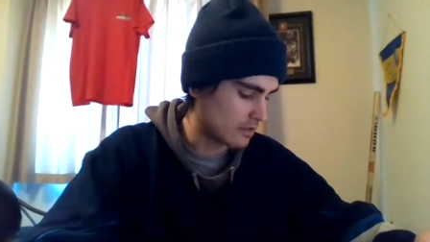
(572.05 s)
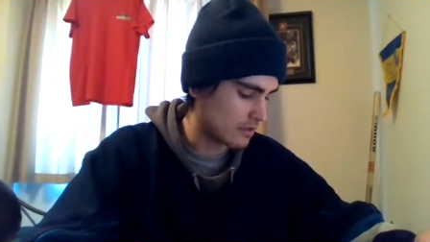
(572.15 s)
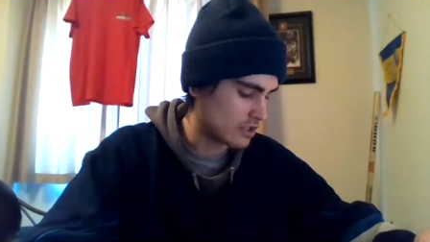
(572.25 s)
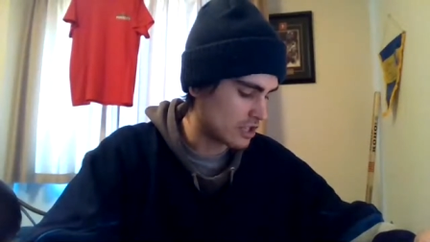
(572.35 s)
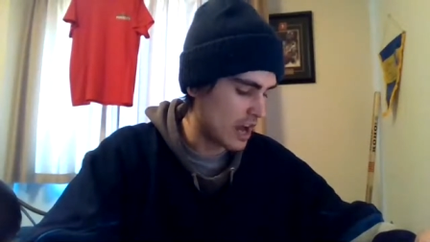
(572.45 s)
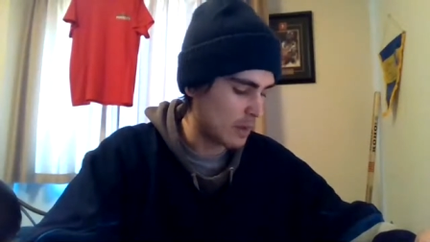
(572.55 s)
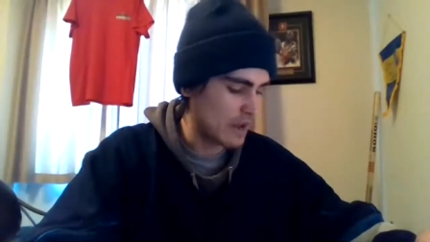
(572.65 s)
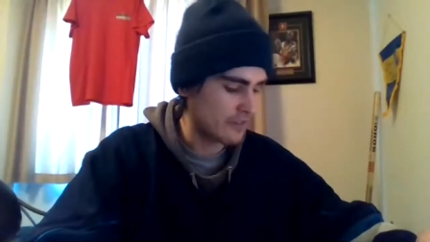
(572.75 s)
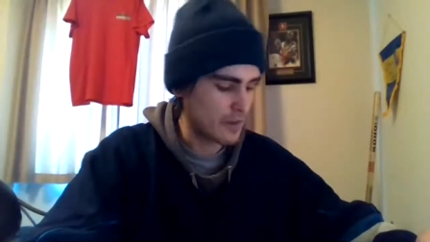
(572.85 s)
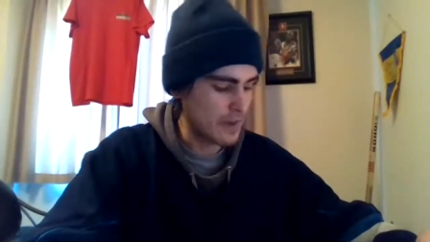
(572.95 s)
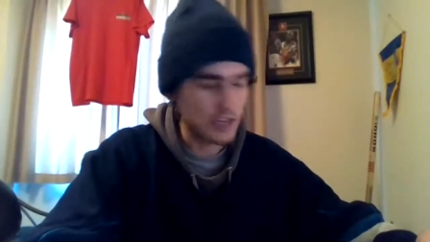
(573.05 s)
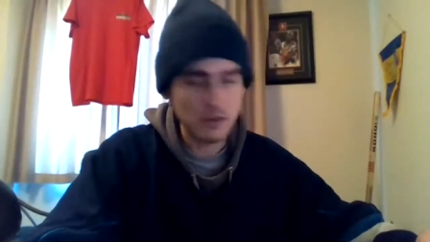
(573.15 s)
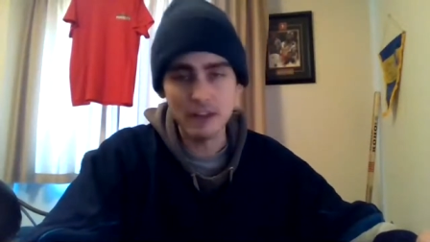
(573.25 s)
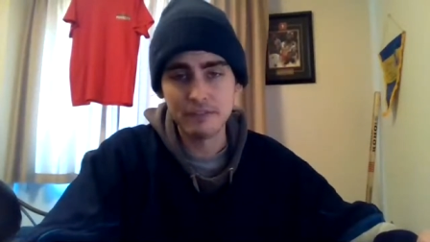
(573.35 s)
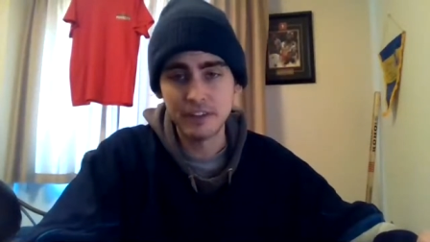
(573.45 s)
shy away from. I do
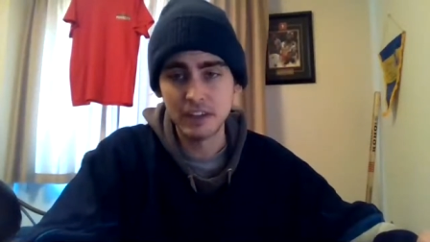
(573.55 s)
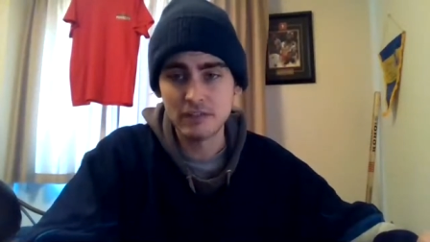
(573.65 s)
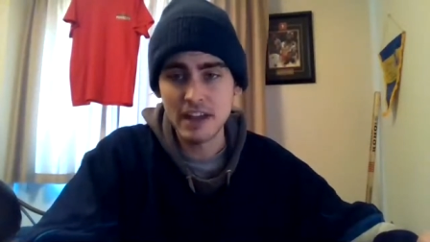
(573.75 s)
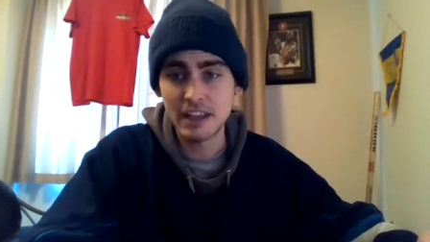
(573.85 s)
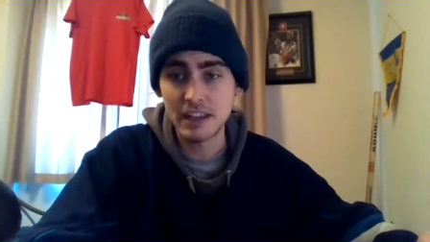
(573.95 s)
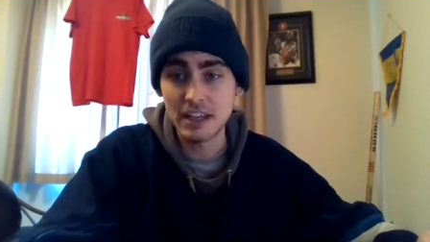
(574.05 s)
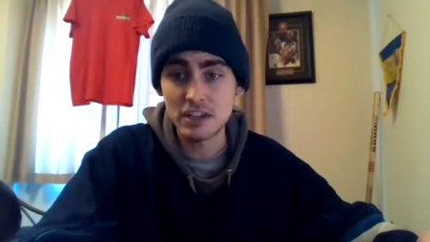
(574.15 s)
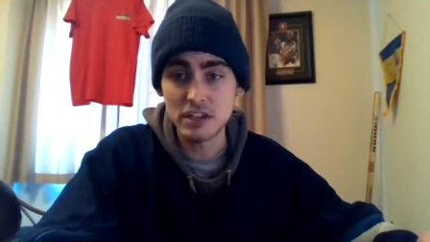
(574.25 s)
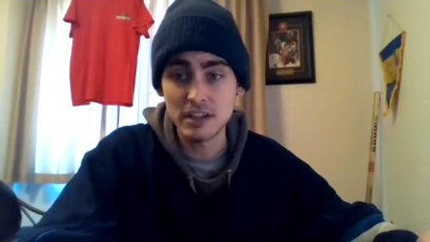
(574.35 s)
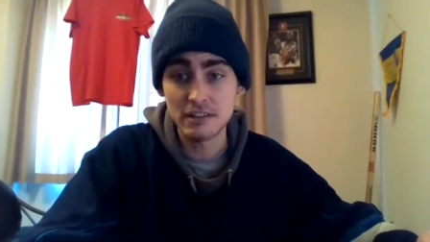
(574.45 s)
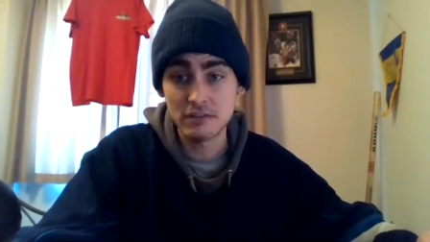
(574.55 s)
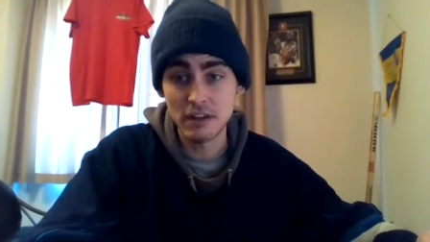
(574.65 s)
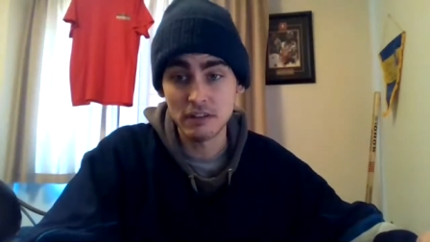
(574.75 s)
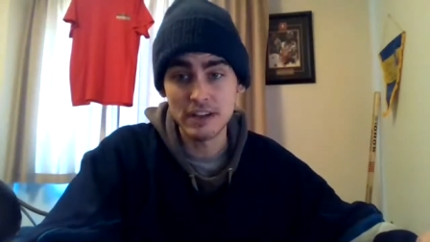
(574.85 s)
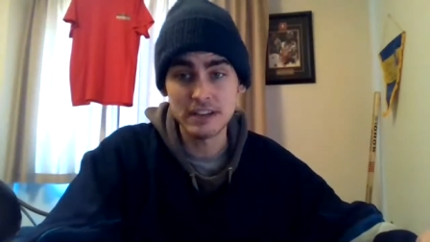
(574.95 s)
have Philly regulation
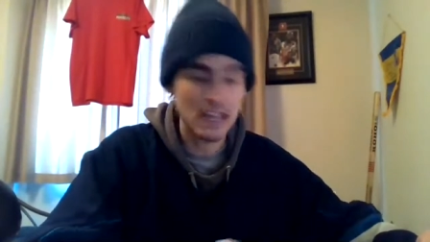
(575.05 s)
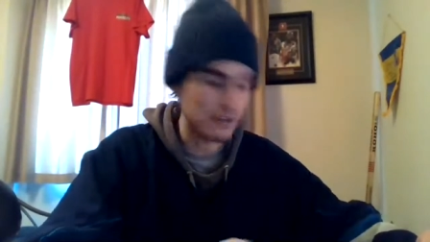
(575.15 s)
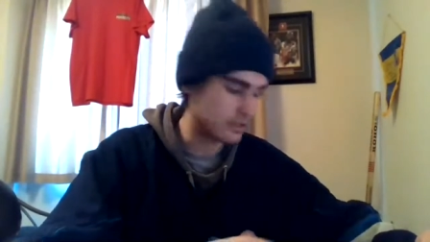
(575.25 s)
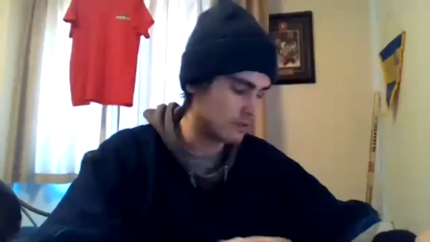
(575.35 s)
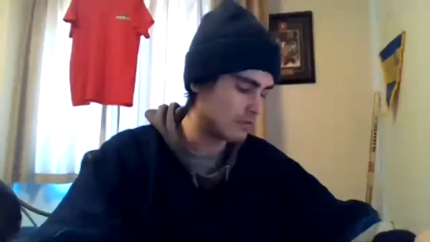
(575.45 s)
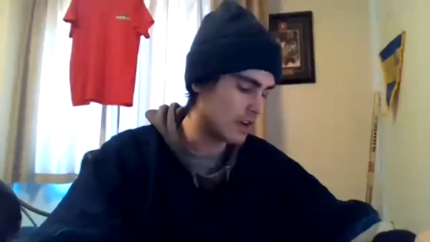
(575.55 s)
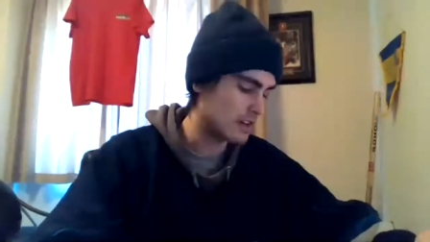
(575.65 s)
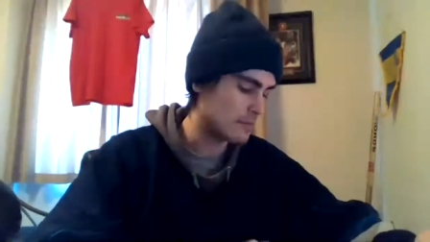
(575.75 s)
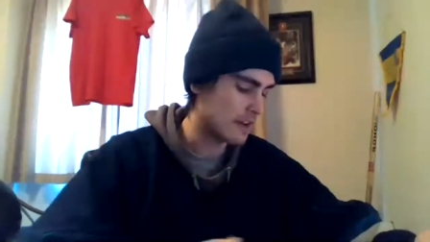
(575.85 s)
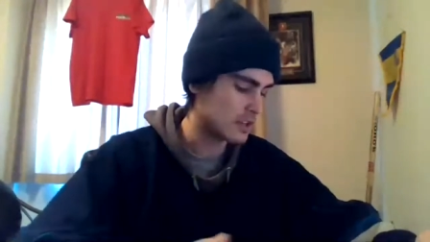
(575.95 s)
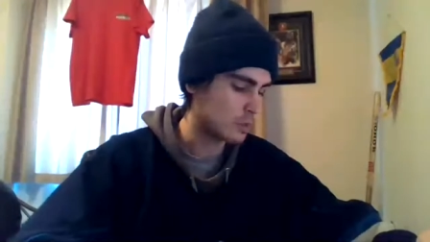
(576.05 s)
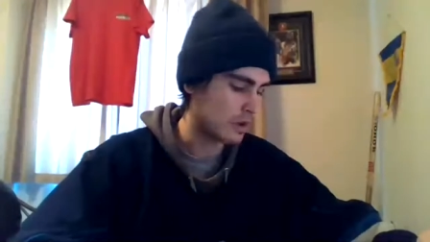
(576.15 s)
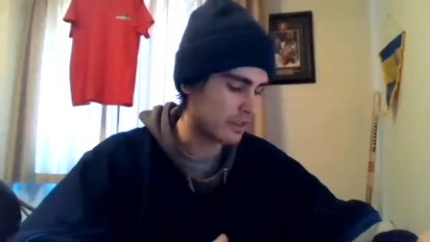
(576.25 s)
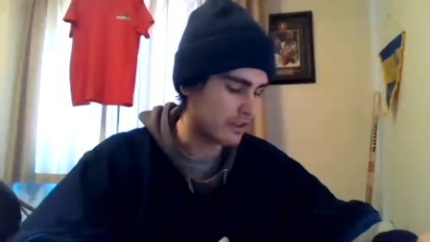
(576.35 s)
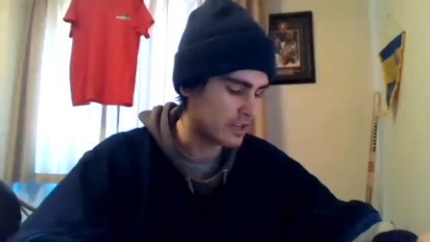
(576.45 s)
written down too, Ronnie, minus
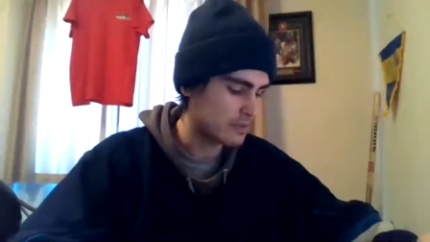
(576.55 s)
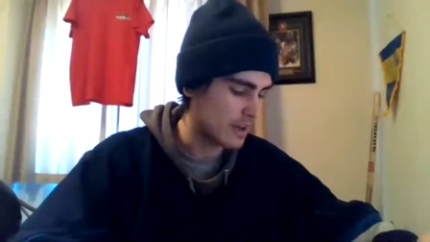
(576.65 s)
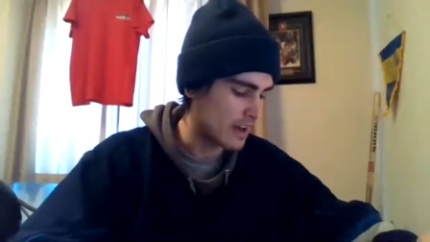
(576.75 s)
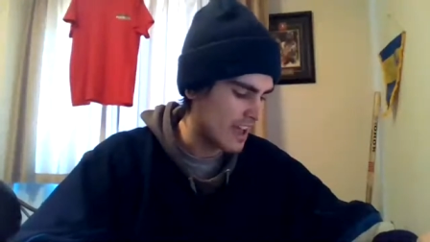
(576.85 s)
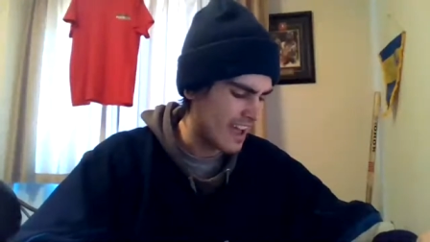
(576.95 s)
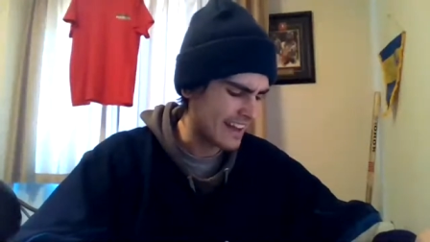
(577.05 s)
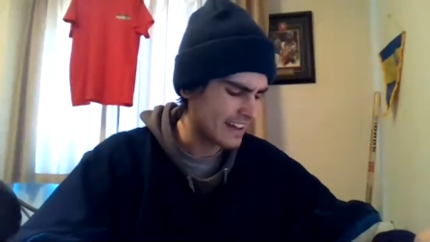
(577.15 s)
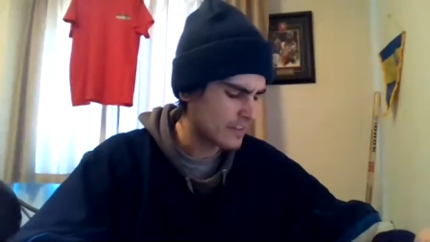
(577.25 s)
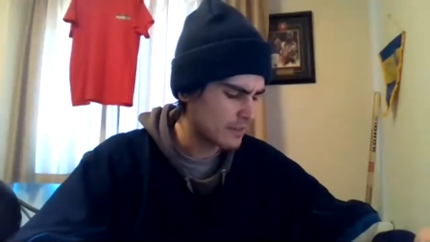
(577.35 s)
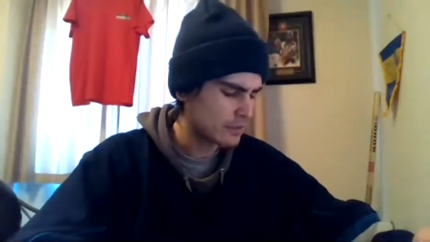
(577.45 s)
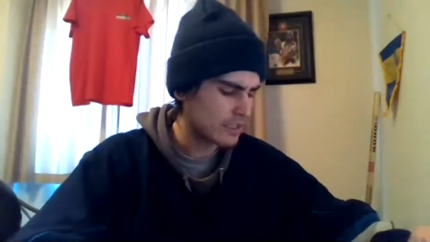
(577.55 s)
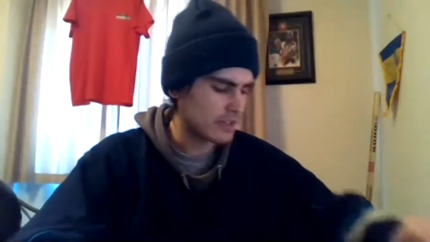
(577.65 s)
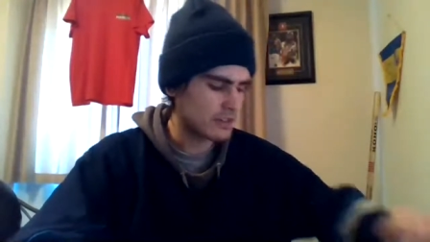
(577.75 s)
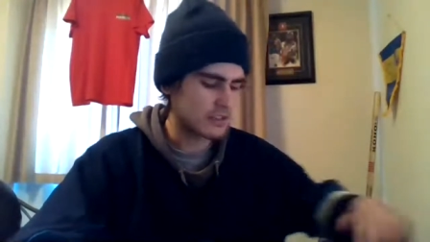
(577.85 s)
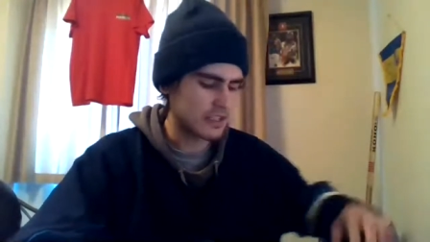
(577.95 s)
130, but I'm going to give out the
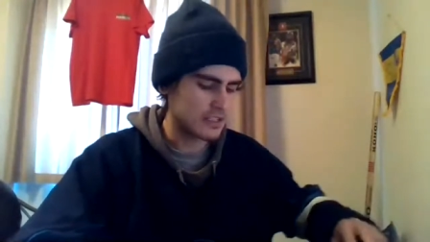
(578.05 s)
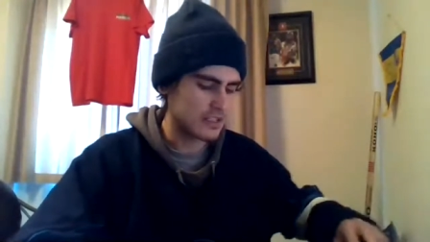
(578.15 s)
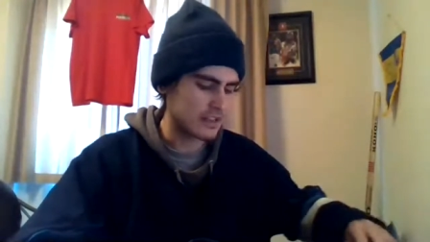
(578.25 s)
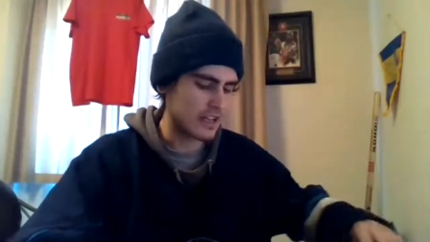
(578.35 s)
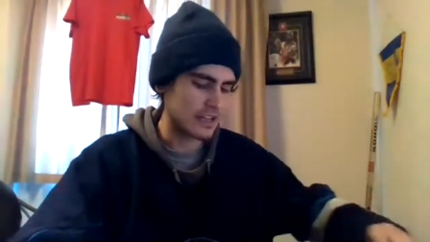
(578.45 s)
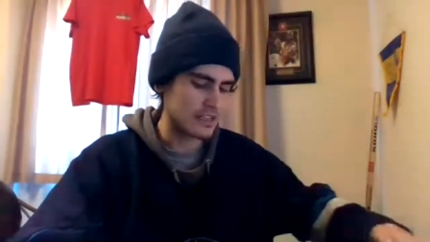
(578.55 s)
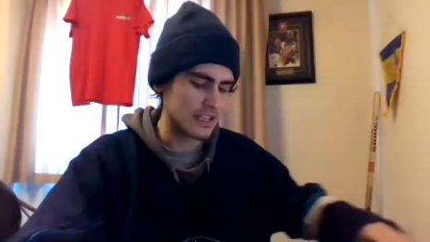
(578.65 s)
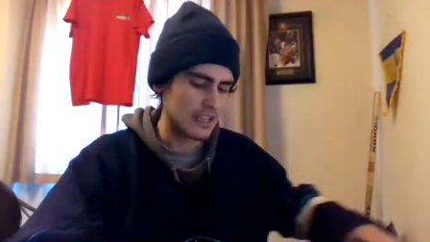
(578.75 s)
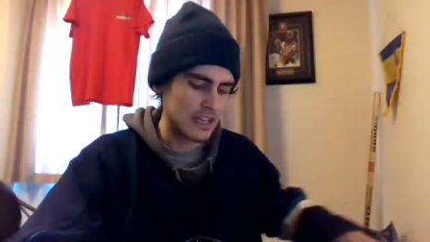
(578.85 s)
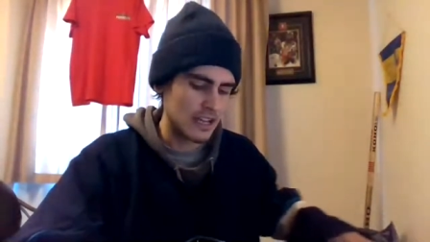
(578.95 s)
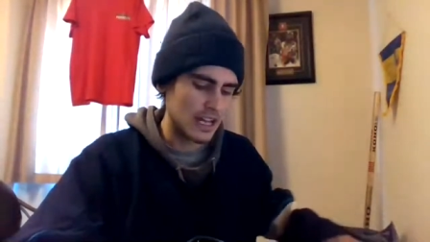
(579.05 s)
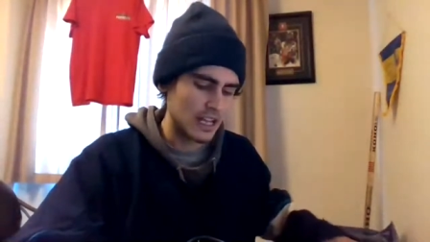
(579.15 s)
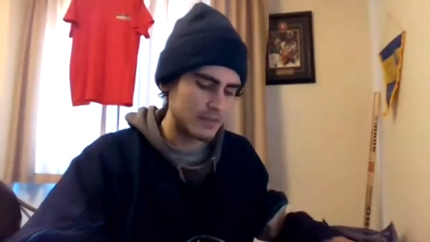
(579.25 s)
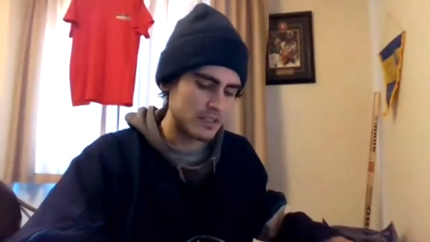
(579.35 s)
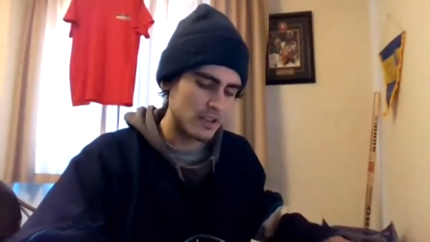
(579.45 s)
under 6 here, guys.
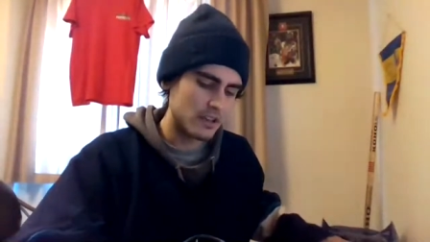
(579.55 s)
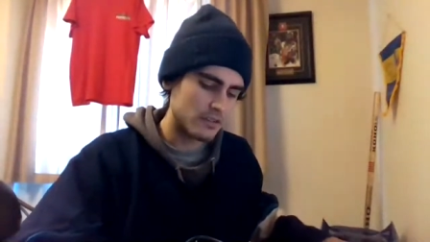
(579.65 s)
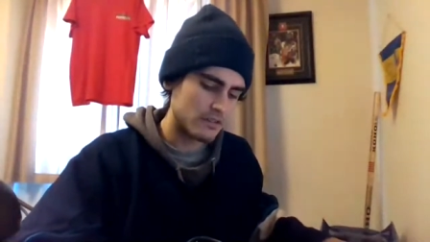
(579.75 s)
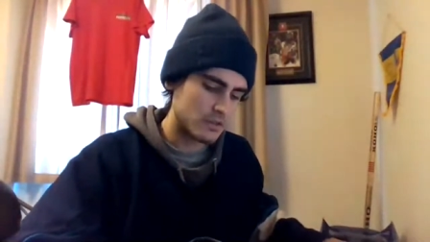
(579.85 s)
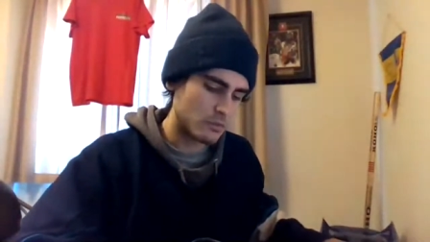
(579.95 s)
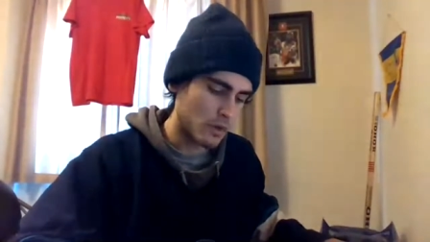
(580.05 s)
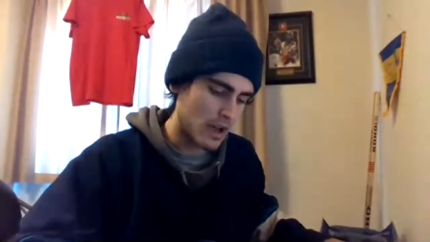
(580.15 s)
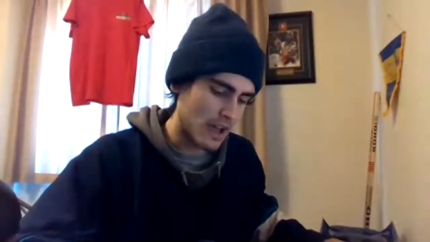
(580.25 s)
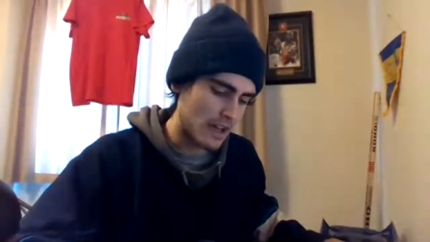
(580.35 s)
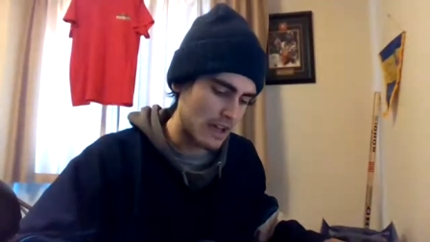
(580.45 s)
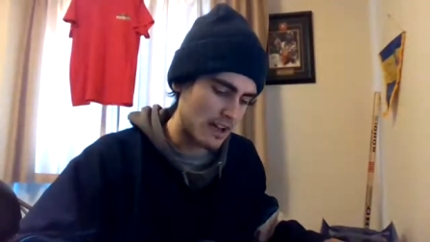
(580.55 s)
Let me tell you another reason why.